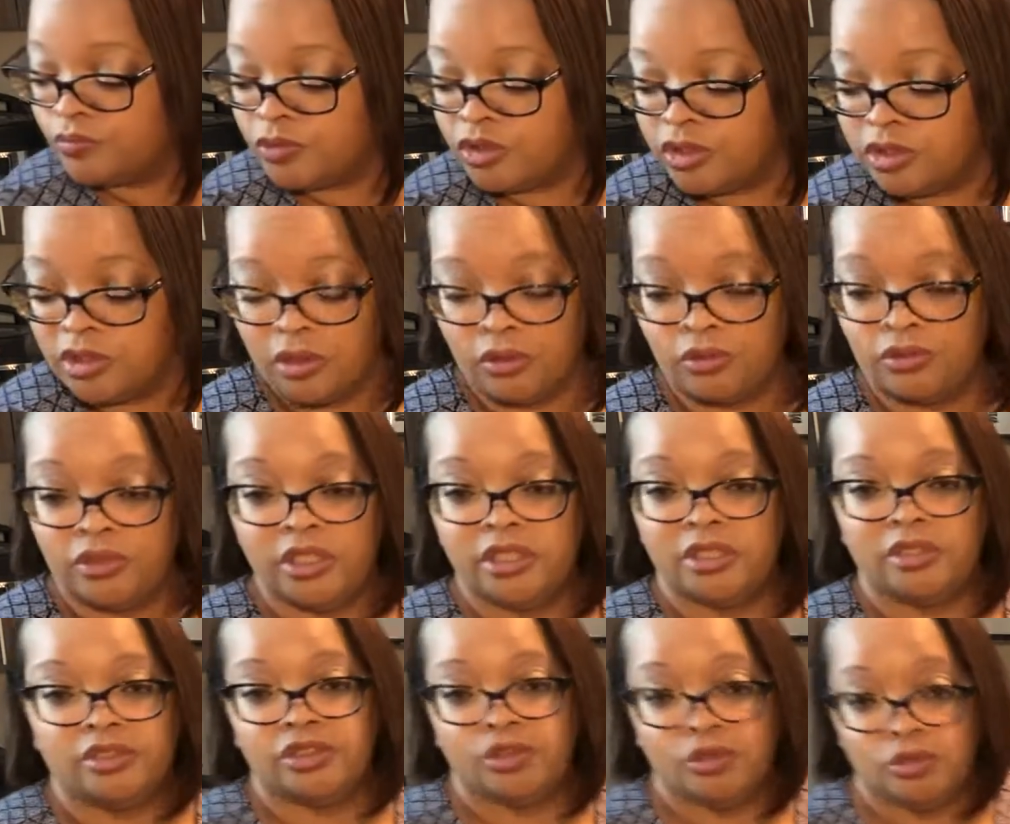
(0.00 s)
You don't
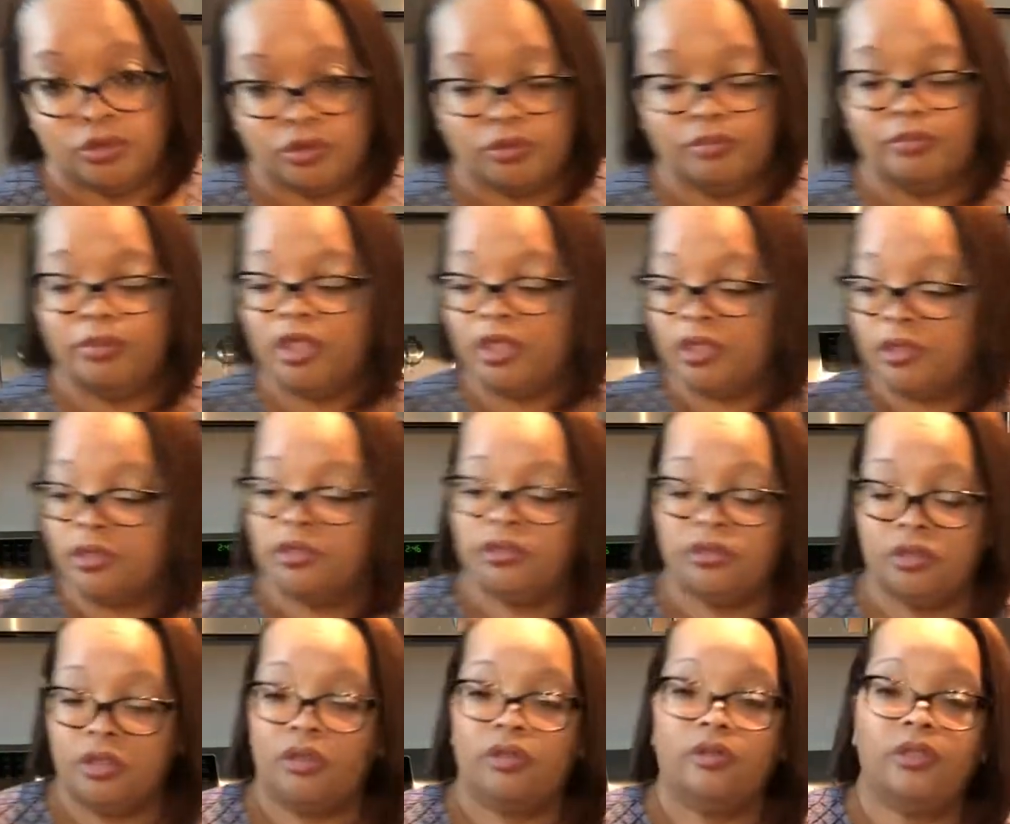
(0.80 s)
need a tool, but
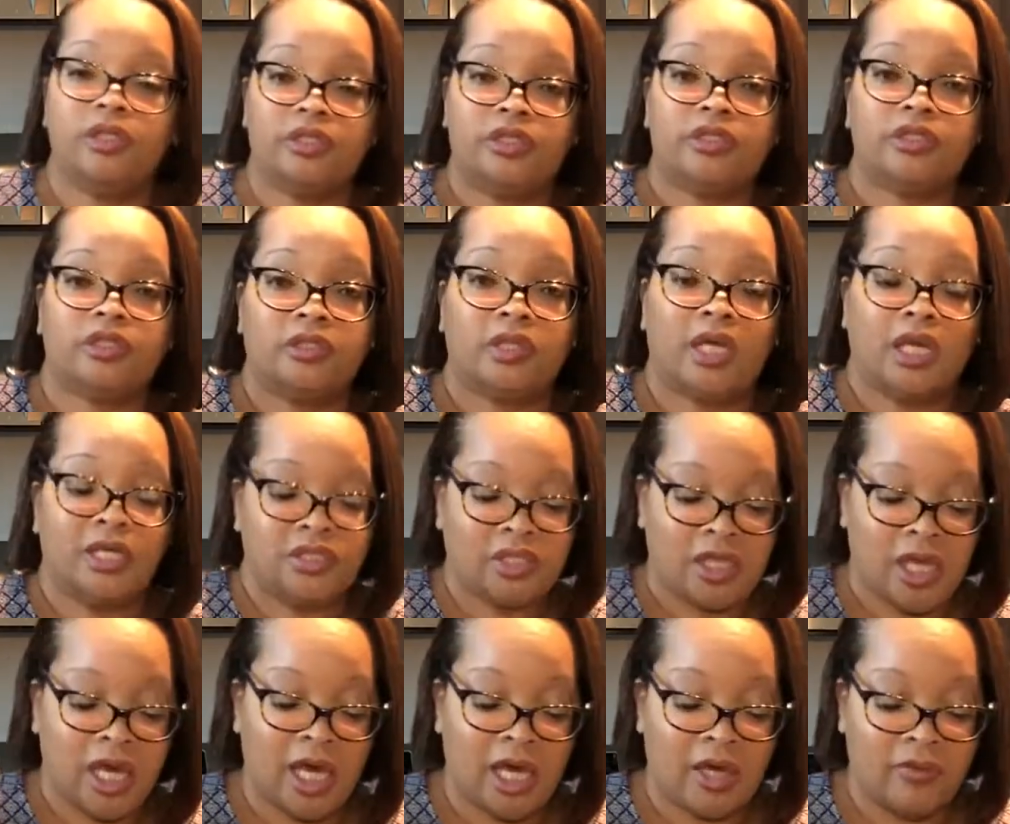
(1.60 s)
you know, it's nice
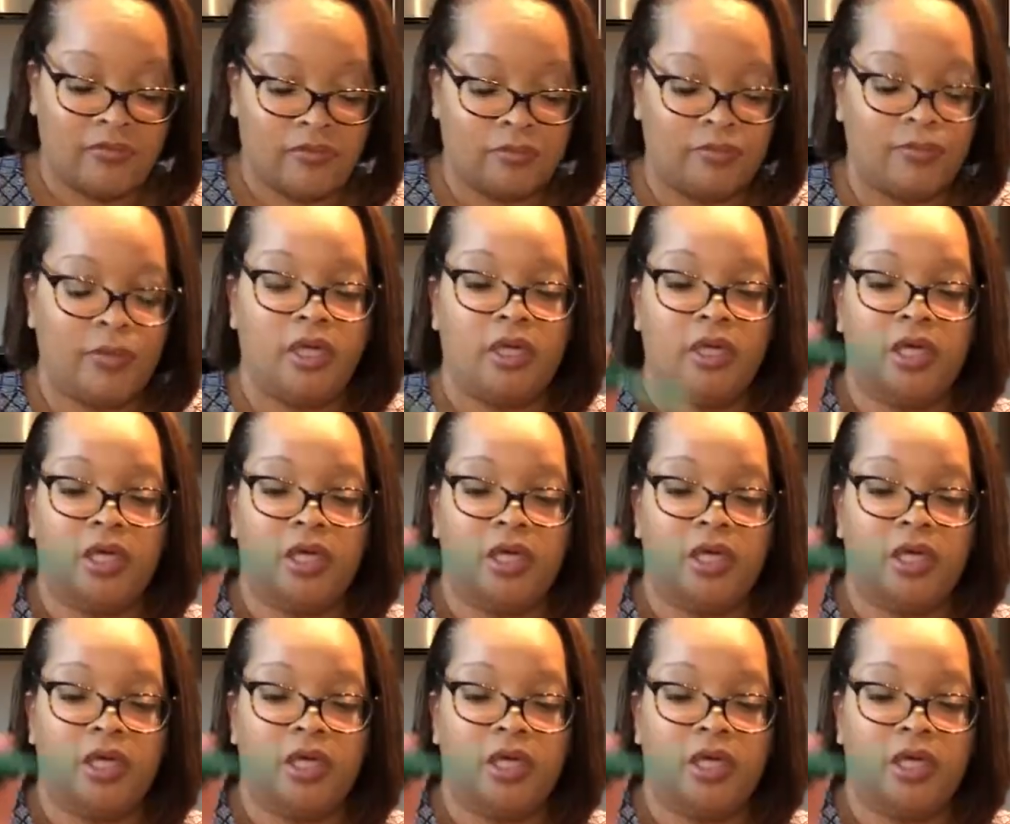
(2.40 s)
to have them.